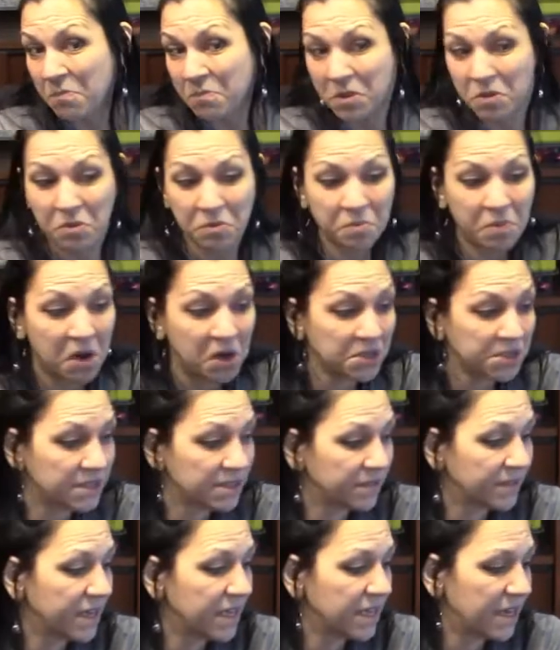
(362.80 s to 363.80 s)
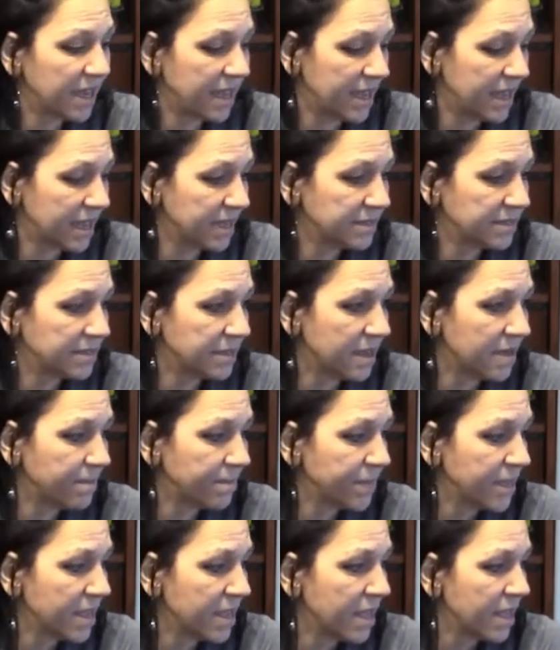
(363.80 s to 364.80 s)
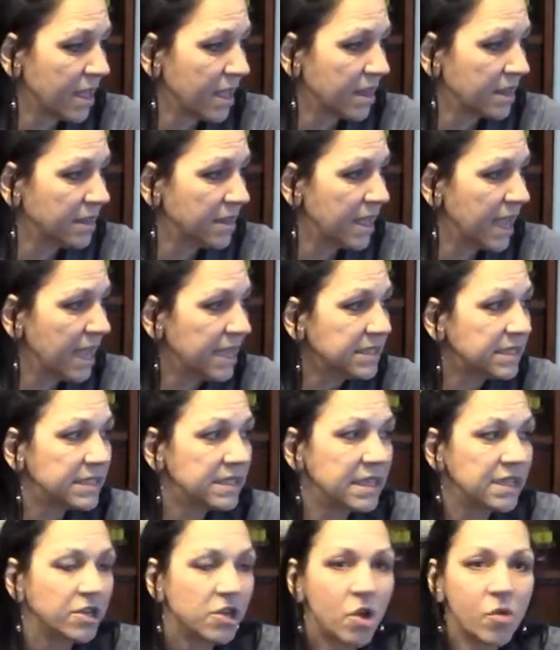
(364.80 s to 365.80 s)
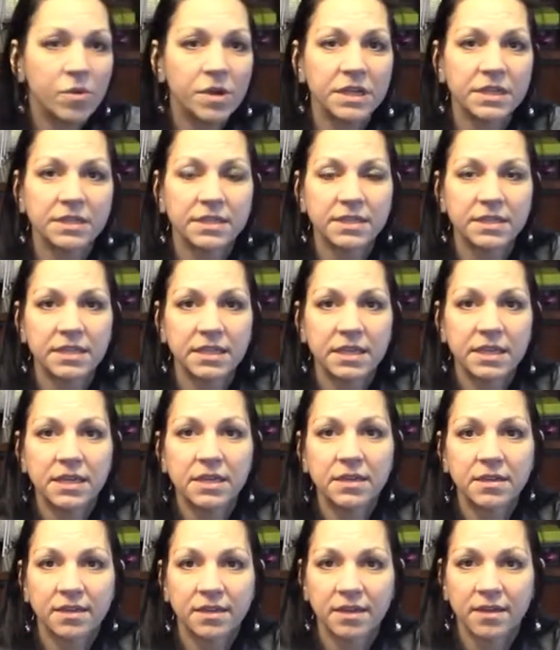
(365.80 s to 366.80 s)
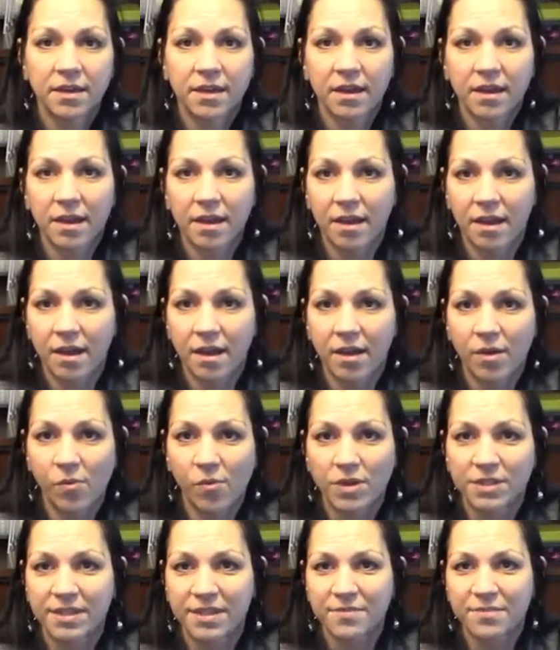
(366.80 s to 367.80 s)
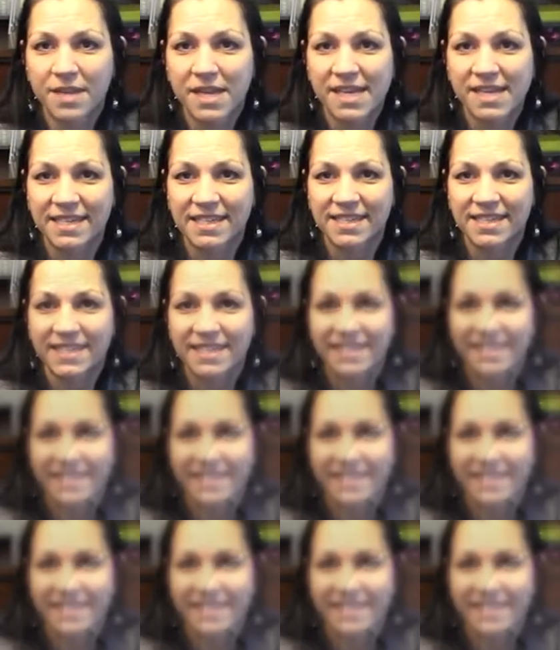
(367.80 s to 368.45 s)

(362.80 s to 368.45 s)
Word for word: you with parts of it. And um, let's get going and see What's up next?